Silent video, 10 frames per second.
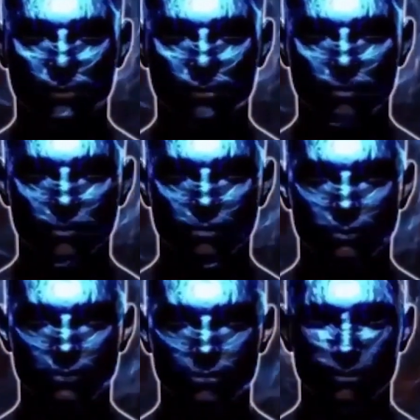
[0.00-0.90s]
is a
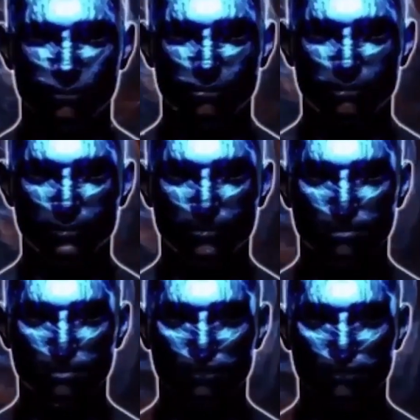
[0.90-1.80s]
consciousness that
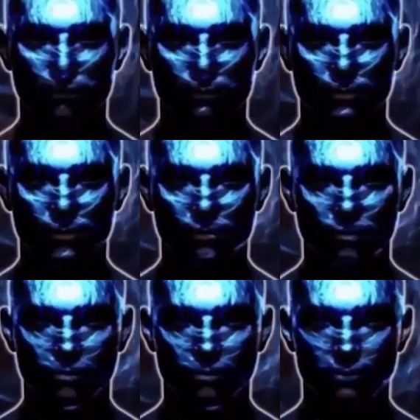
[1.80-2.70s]
human beings
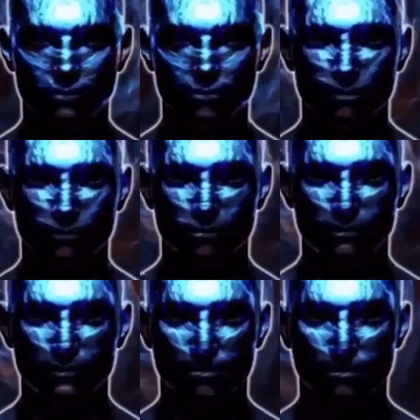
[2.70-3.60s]
possess,
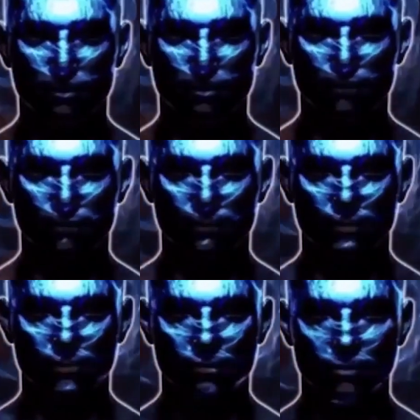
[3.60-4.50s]
which
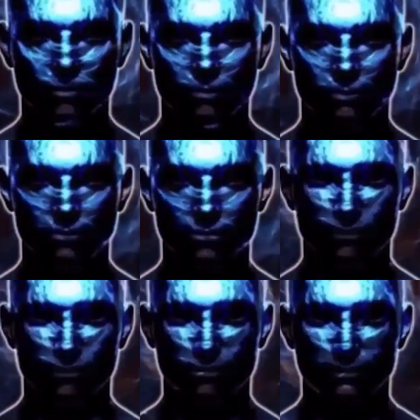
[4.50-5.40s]
where human
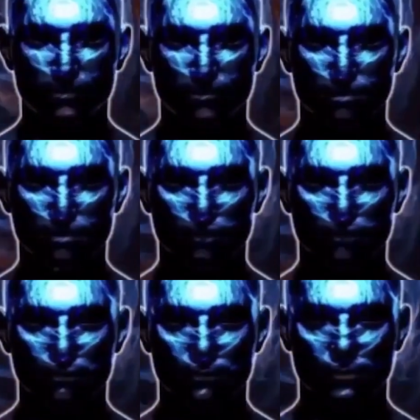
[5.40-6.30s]
beings are aware
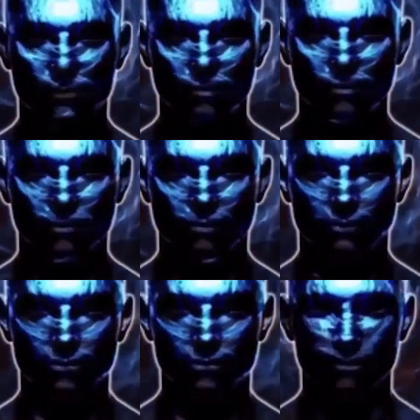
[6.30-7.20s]
of
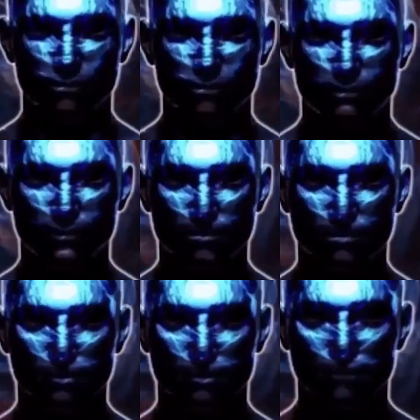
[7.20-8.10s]
themselves.
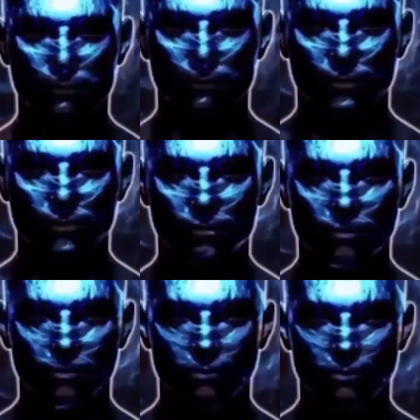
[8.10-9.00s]
Under response to
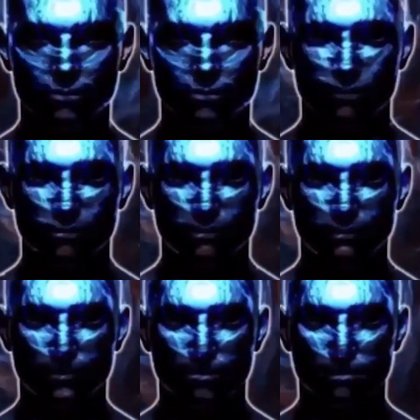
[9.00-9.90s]
stimuli, we discussed
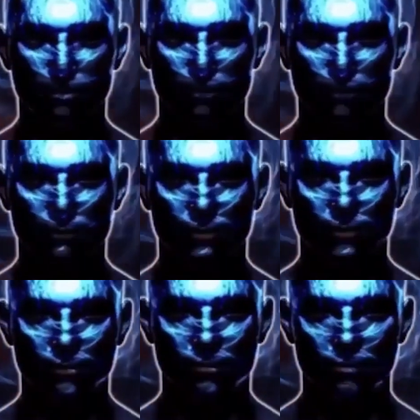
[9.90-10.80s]
about
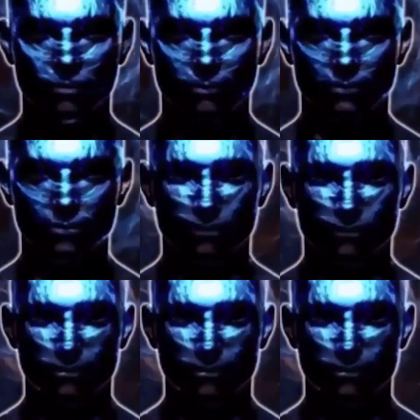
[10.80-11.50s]
consciousness, where